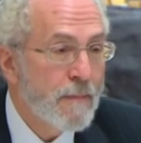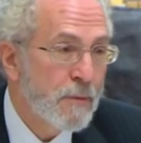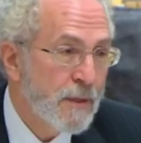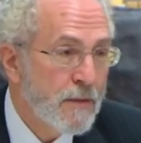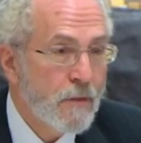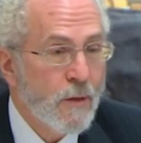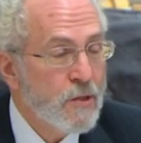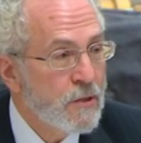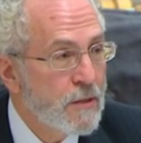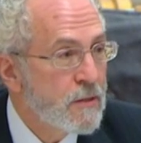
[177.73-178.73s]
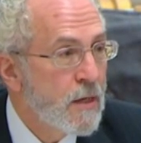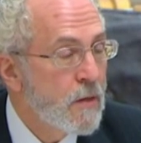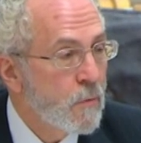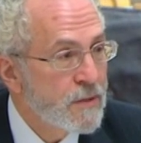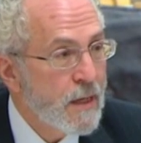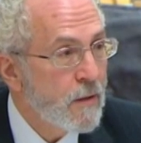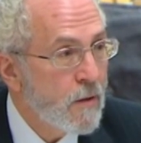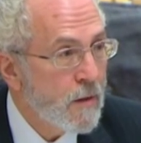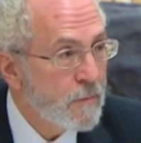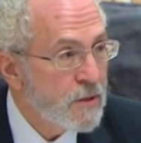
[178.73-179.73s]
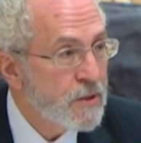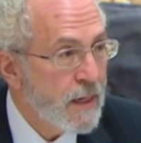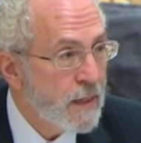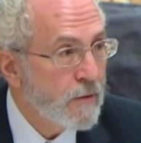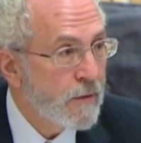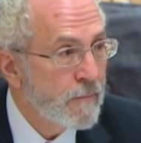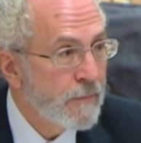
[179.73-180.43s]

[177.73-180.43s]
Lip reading: But then the question is, was that a harmless error?